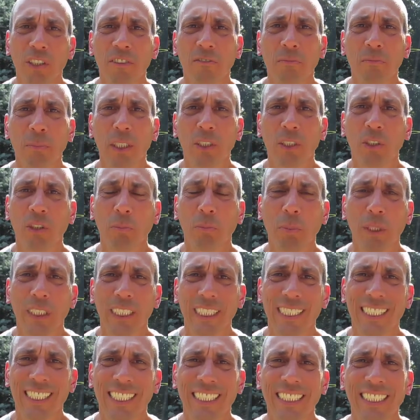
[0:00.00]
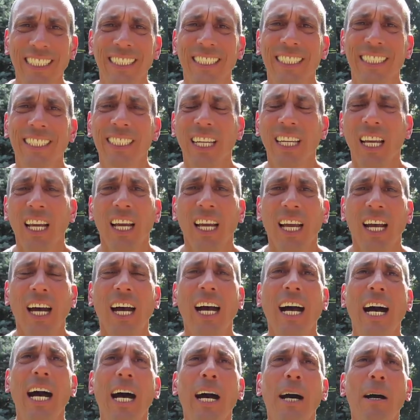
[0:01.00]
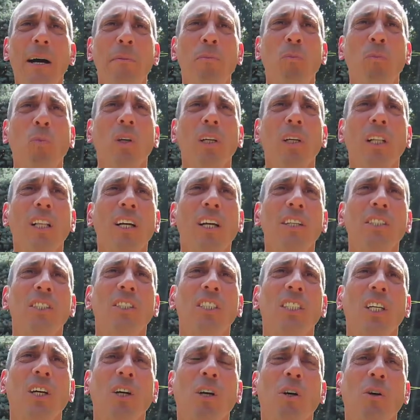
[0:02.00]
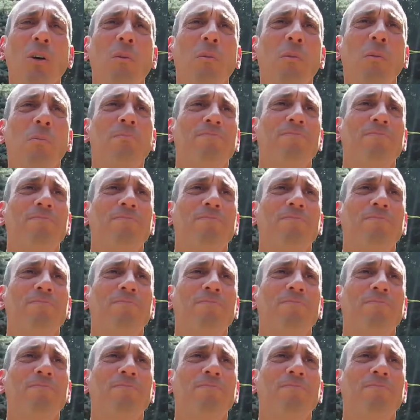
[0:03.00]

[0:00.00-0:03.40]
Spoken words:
of miserable existence. We'll also